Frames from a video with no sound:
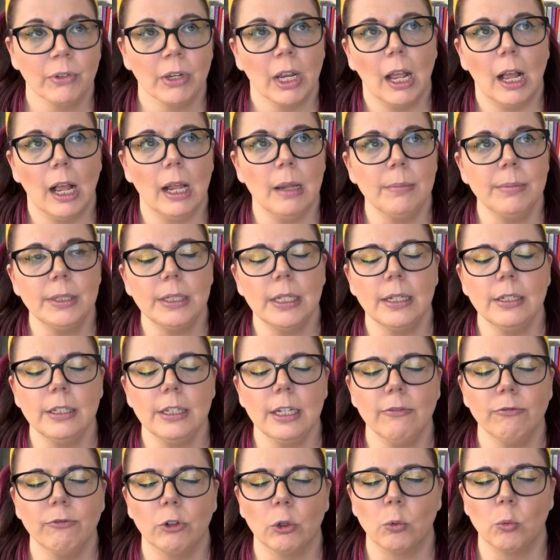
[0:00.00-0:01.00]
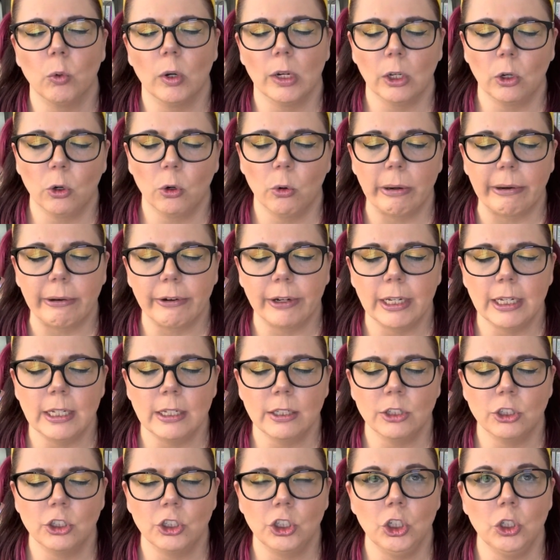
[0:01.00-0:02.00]
I'm sensing for one
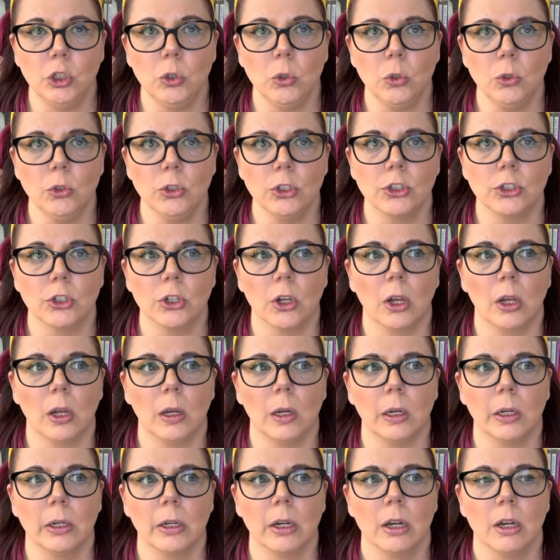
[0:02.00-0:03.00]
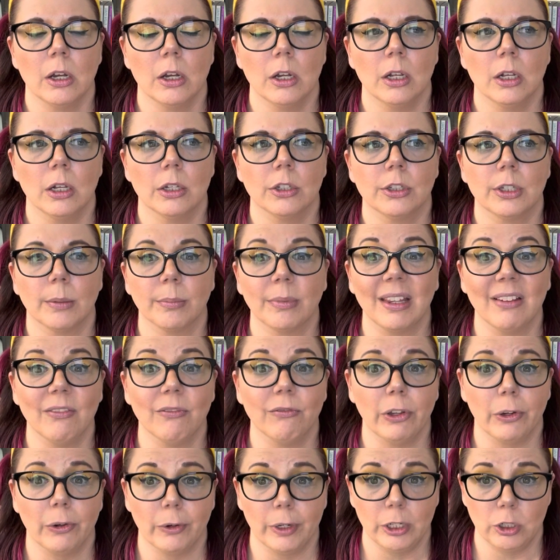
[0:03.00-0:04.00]
Aquarius, you saw something
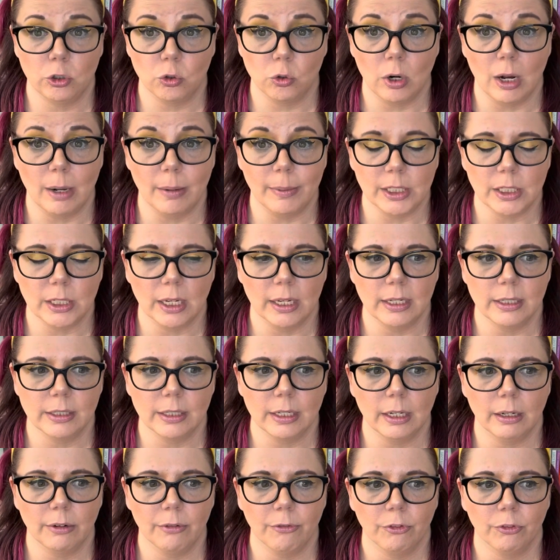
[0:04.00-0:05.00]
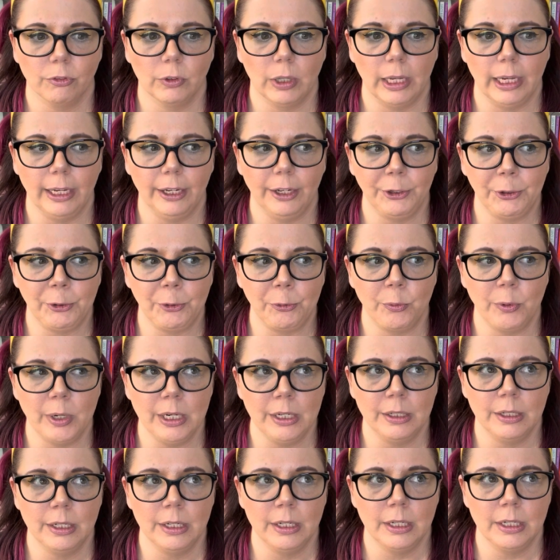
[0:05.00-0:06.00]
very traumatizing. Like you
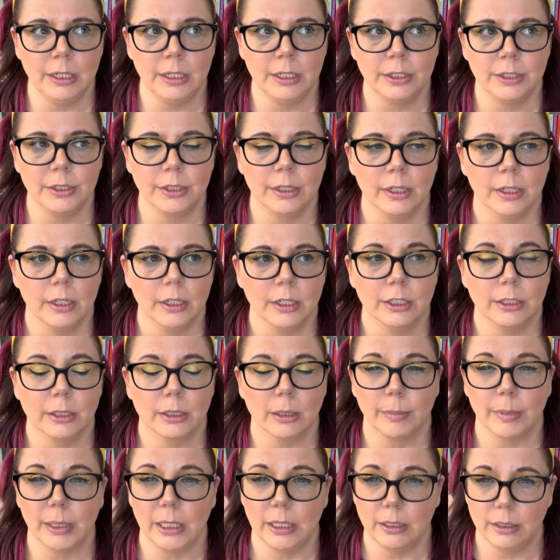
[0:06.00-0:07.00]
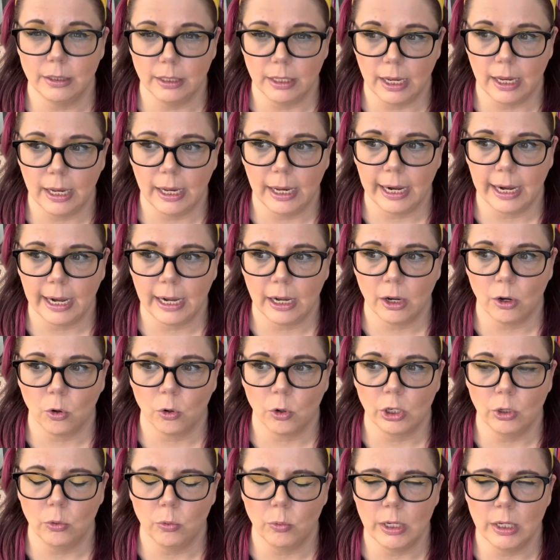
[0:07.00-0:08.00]
witnessed somebody die or
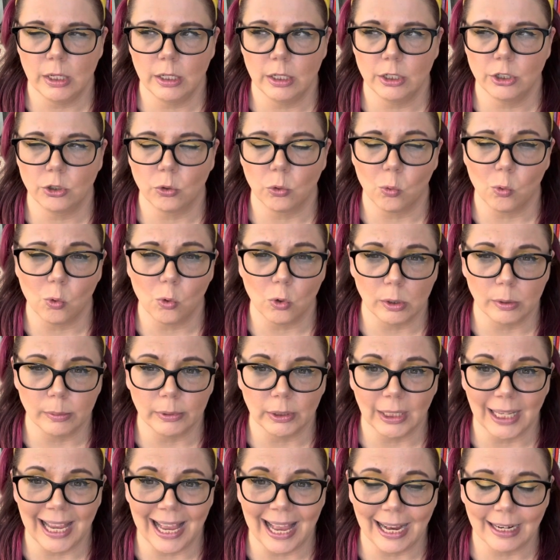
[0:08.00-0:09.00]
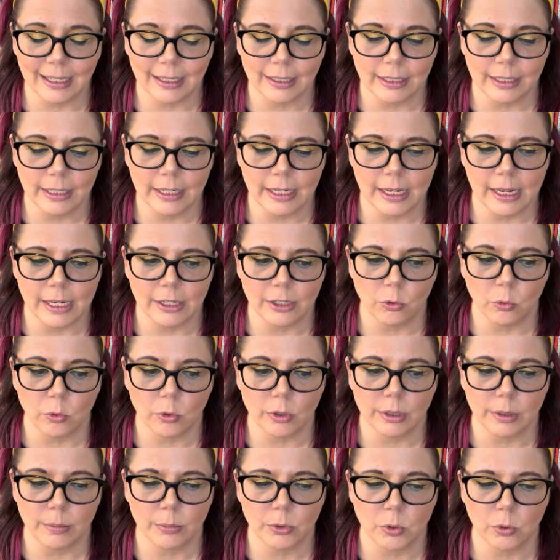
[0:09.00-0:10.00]
you witnessed a horrible accident or
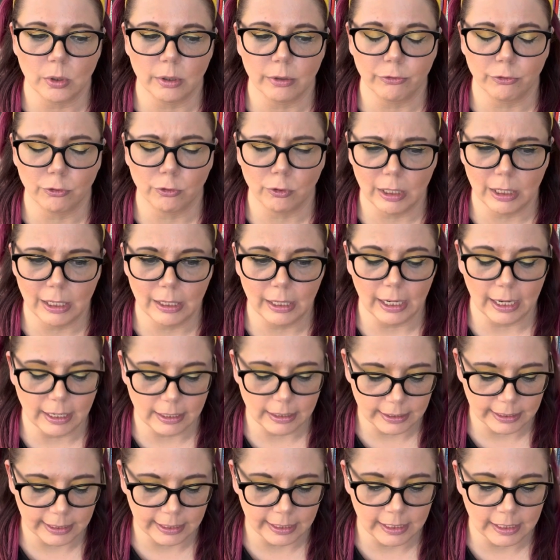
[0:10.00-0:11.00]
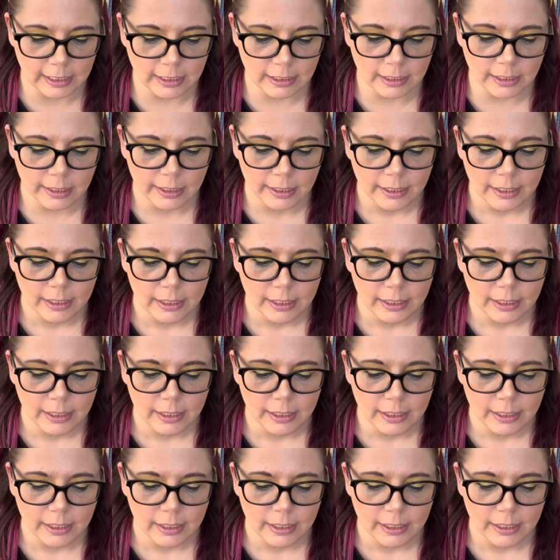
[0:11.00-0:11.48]
some sort of freak incident.